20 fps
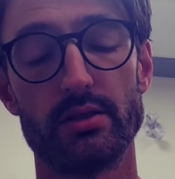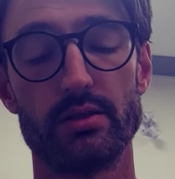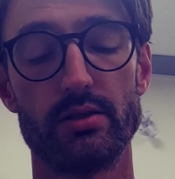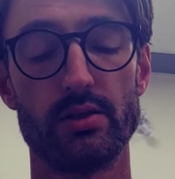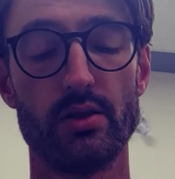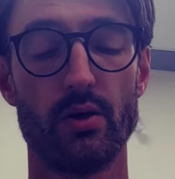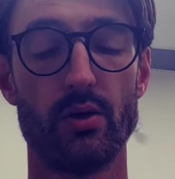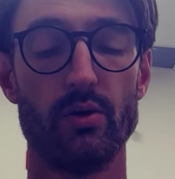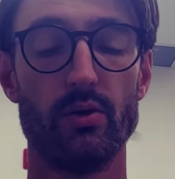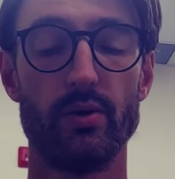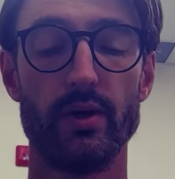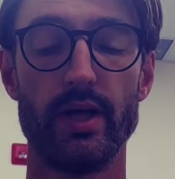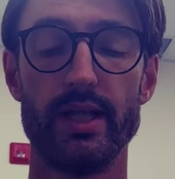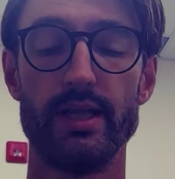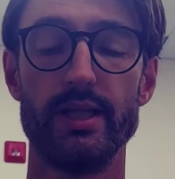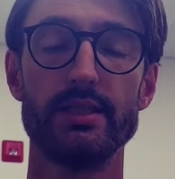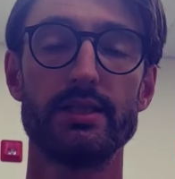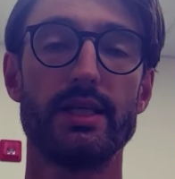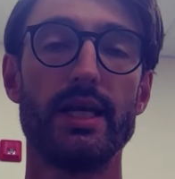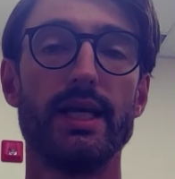So in
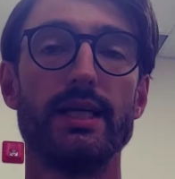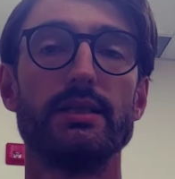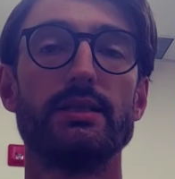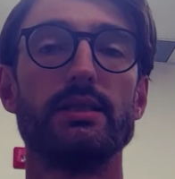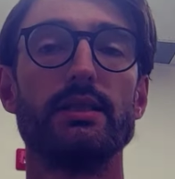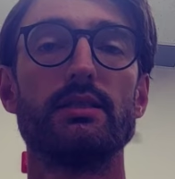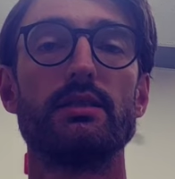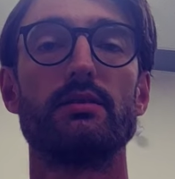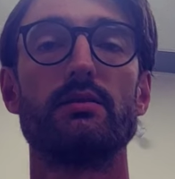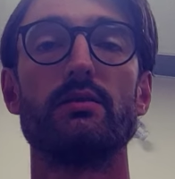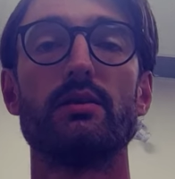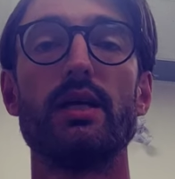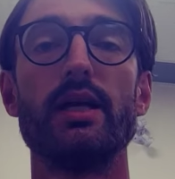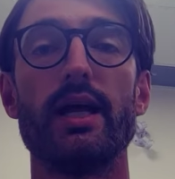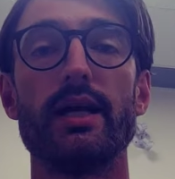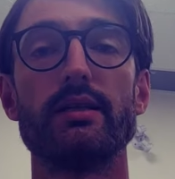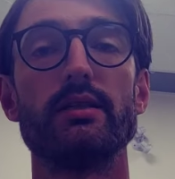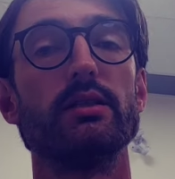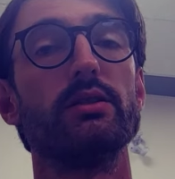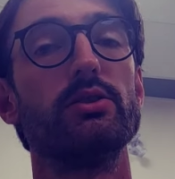this case, it's
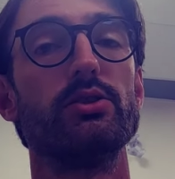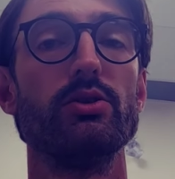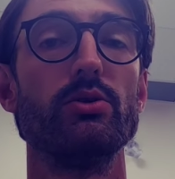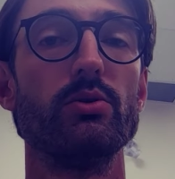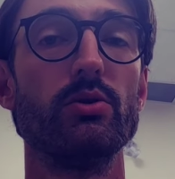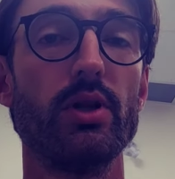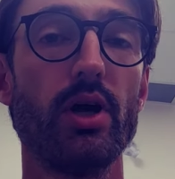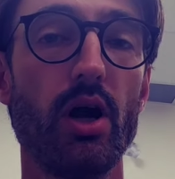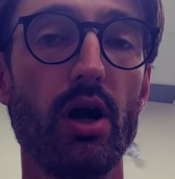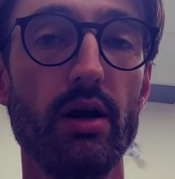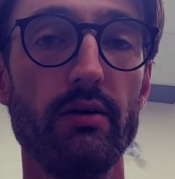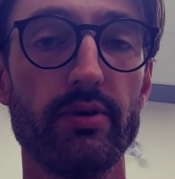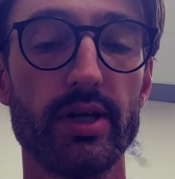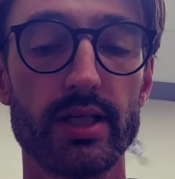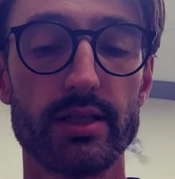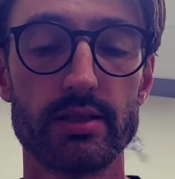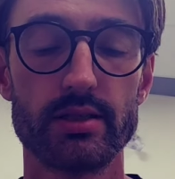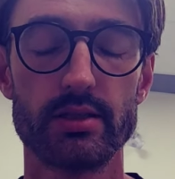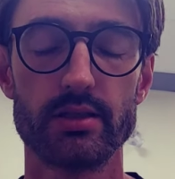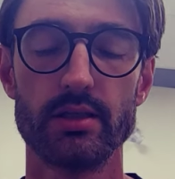connected to the
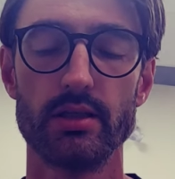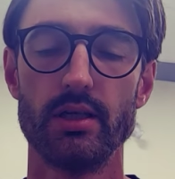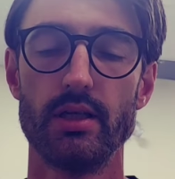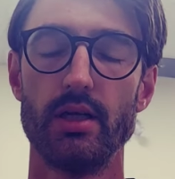harvest.